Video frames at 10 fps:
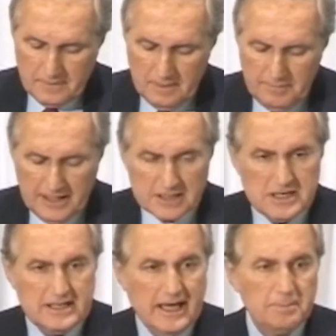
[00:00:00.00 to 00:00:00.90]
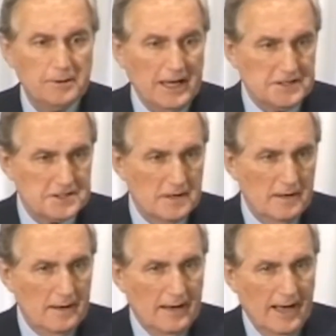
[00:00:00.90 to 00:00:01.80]
because they take place
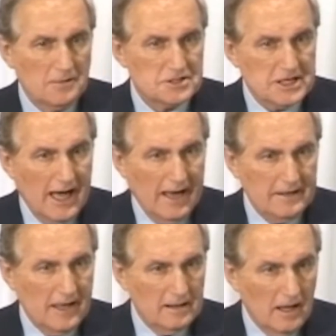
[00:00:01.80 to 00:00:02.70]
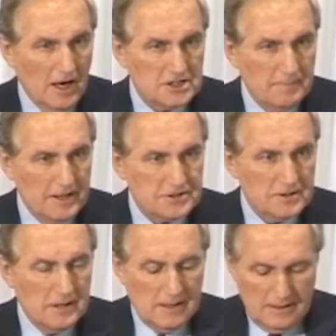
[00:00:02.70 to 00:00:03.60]
outside, in large
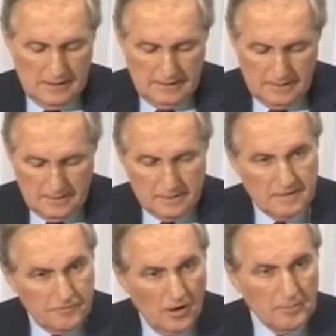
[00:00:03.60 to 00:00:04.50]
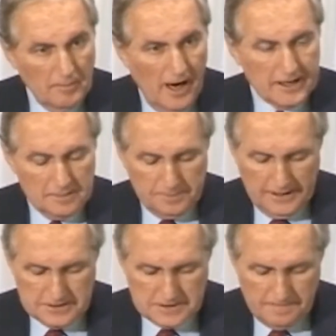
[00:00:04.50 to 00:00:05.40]
measure, the formal
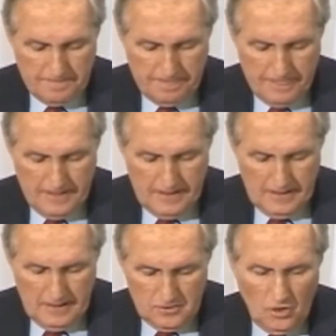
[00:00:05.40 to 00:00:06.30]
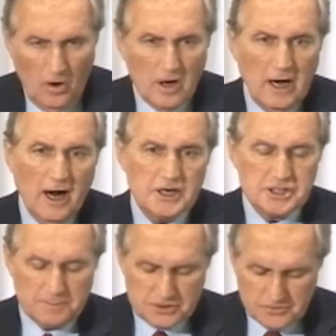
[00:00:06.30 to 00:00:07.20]
marketplace. Nor are
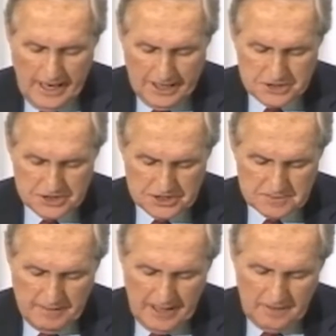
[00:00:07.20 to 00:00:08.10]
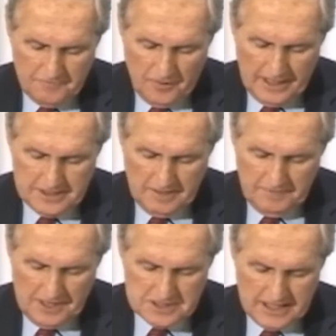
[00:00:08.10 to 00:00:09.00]
subtractions made for
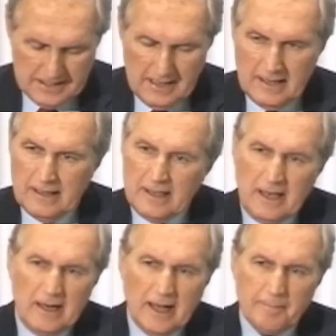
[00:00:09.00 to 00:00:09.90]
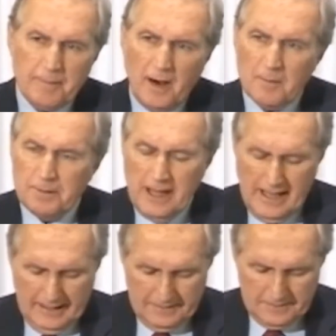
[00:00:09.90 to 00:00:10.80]
activities that heat up our
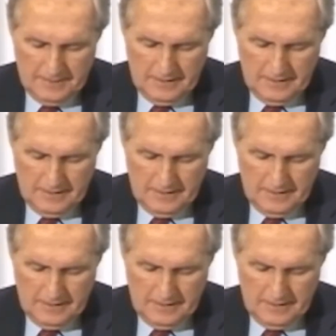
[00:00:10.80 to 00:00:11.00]
planet,